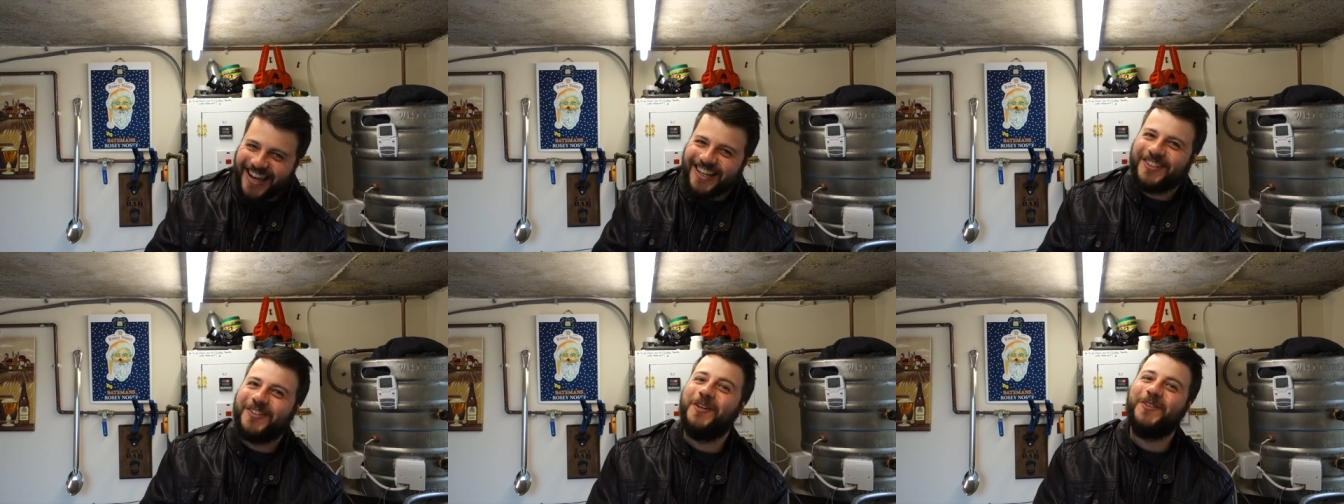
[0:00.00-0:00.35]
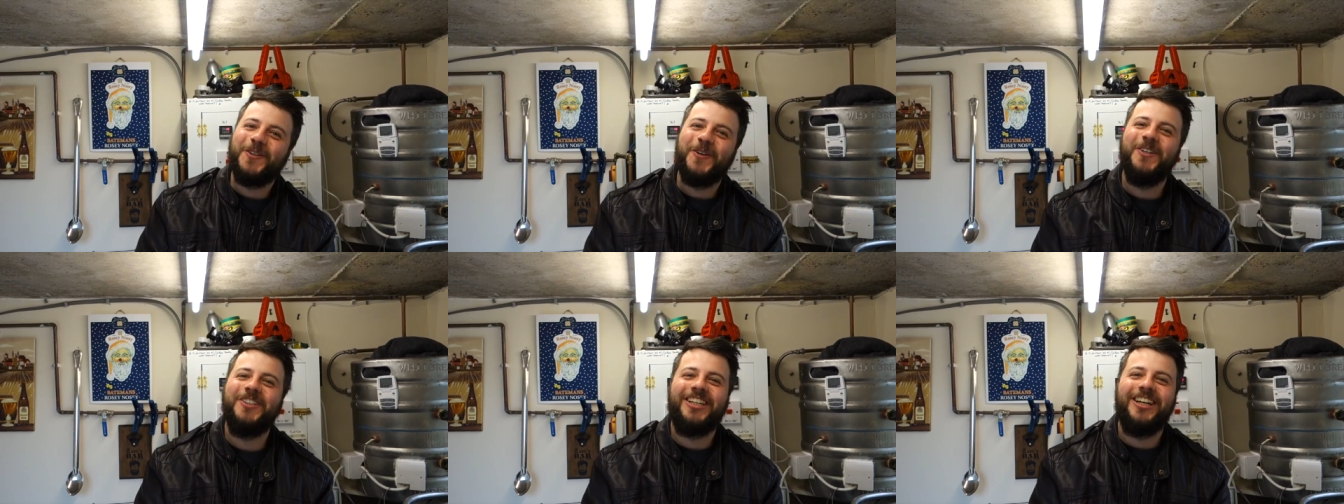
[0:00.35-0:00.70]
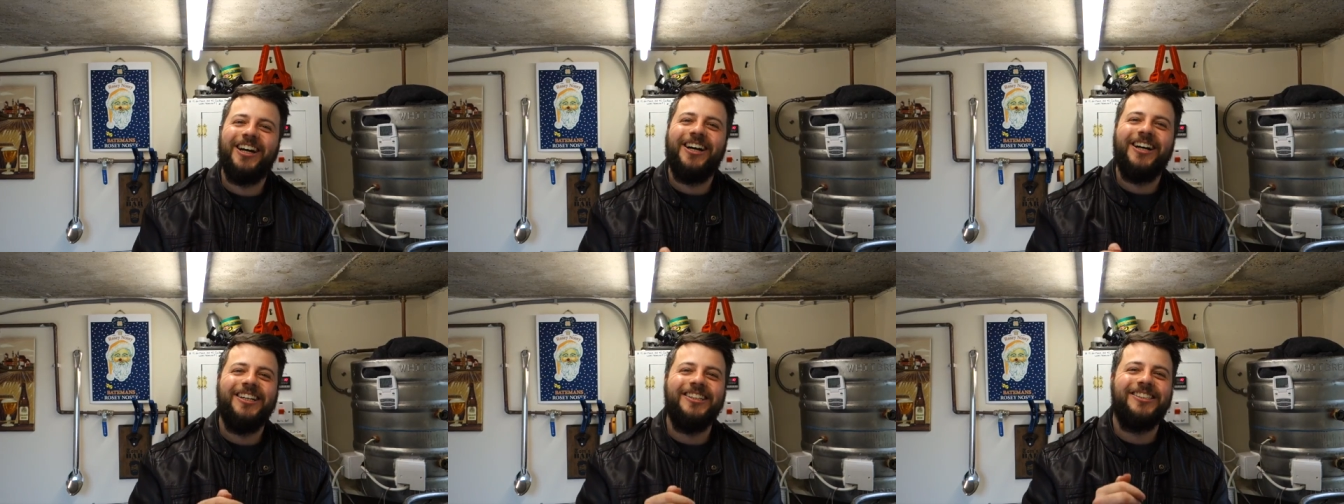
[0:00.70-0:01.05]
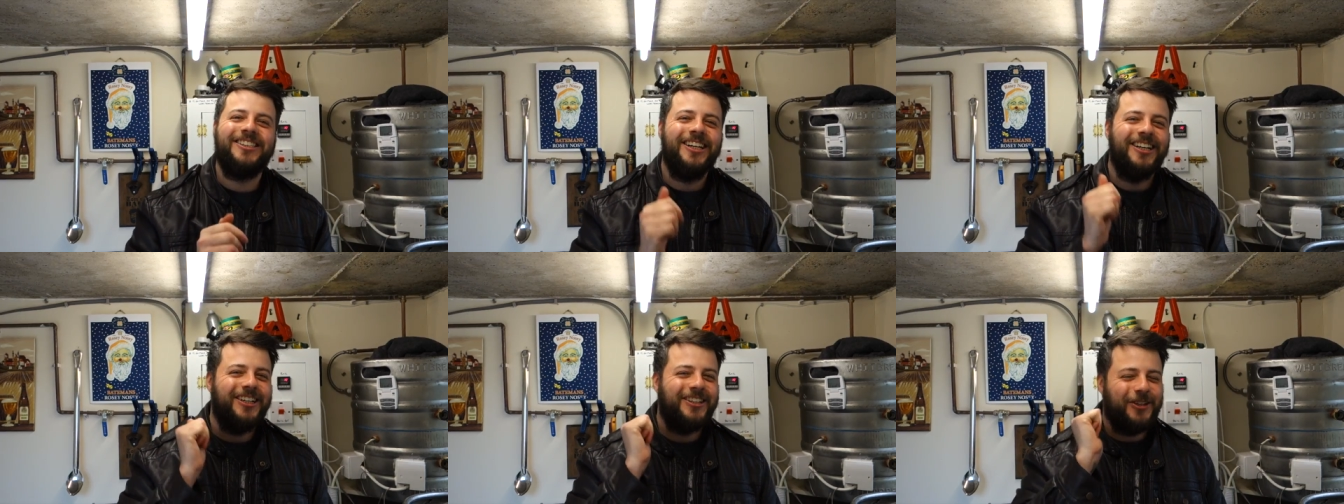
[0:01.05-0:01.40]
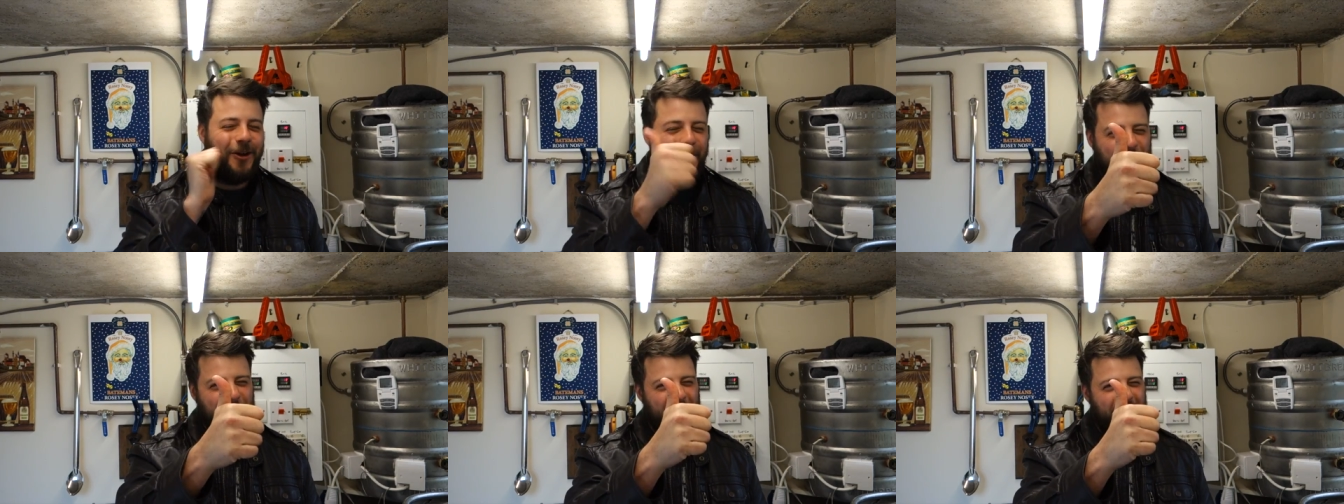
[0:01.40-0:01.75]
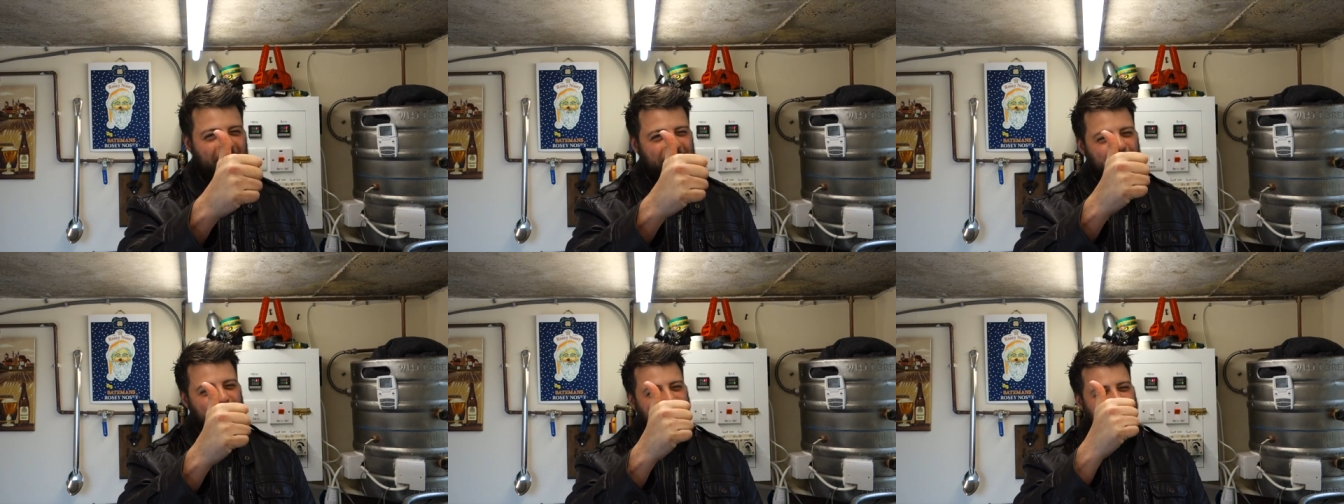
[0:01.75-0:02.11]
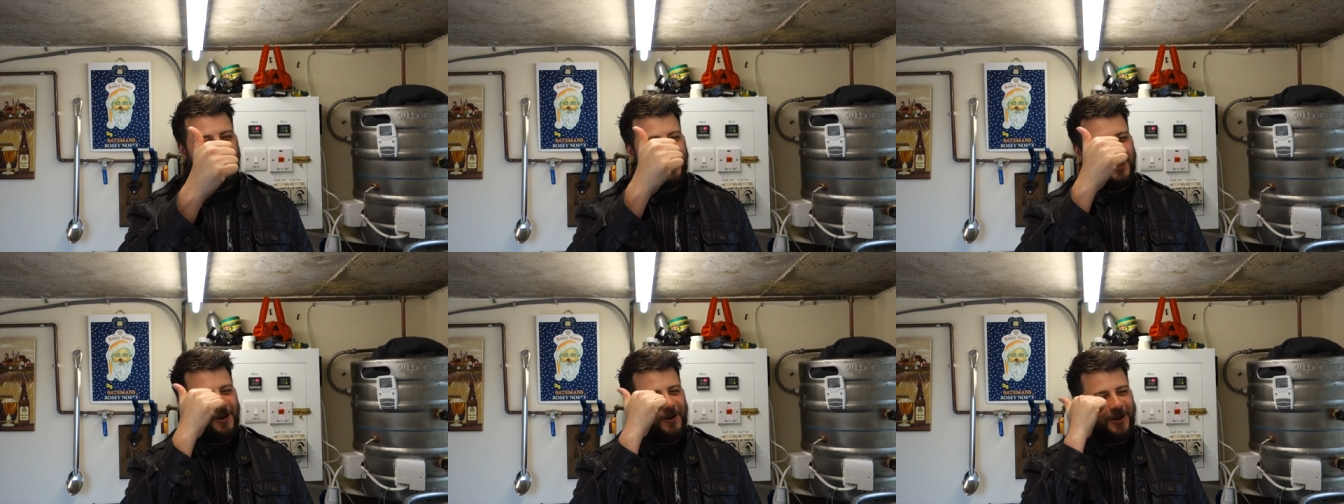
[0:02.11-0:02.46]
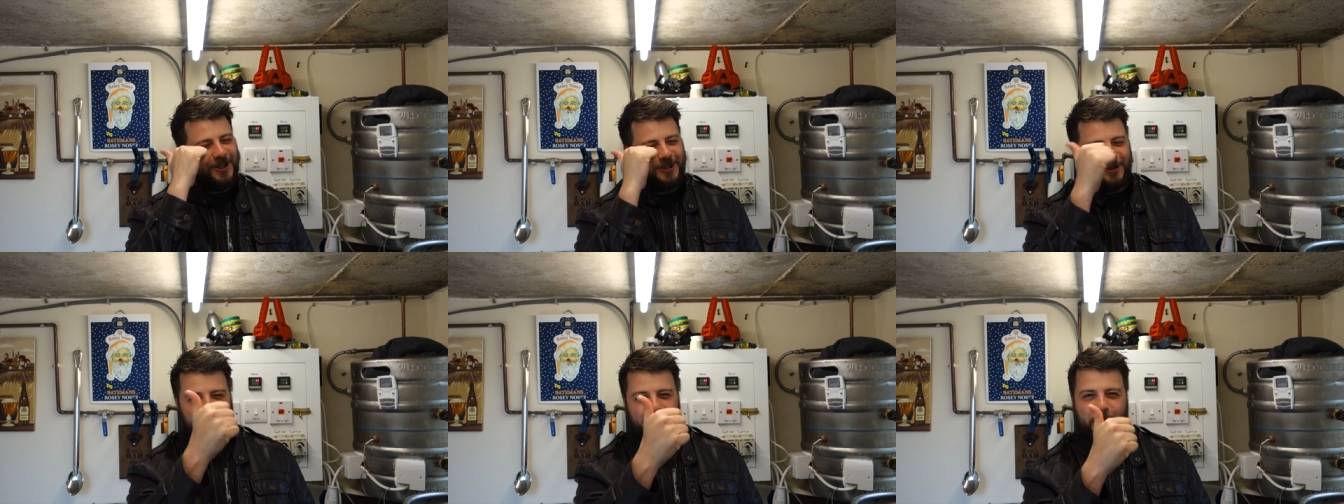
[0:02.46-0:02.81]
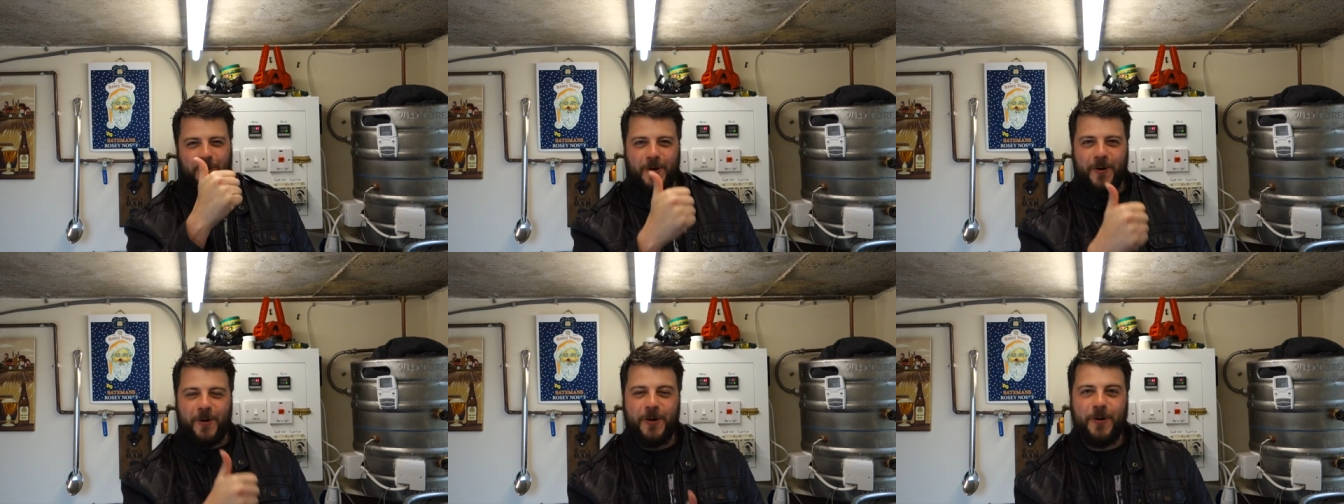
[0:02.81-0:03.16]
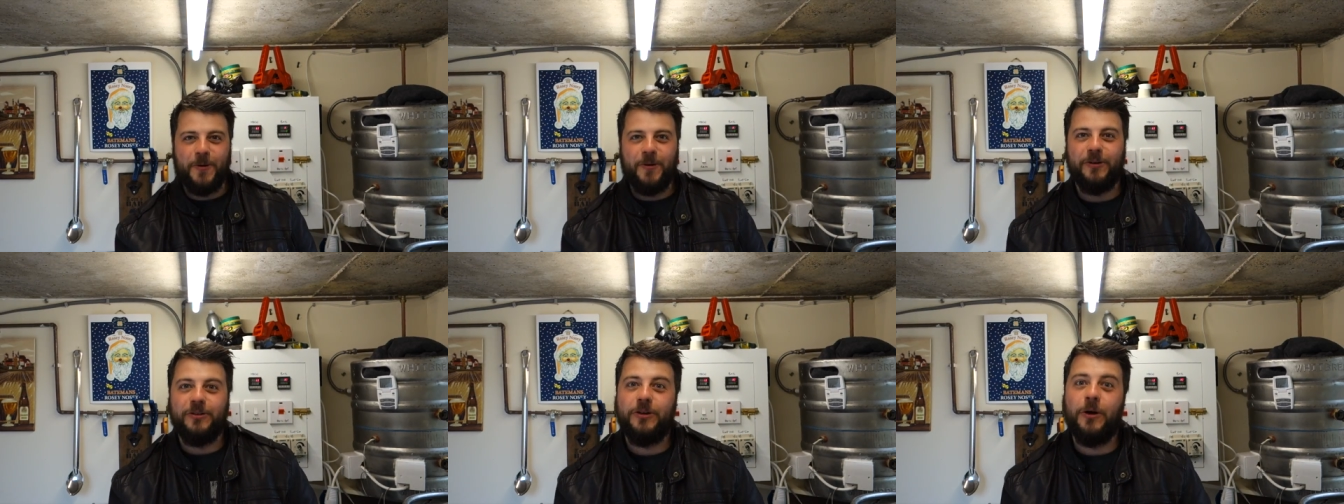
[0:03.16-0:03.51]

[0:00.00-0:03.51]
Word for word: So as always, guys, don't forget to thumb up this video because you know what I do.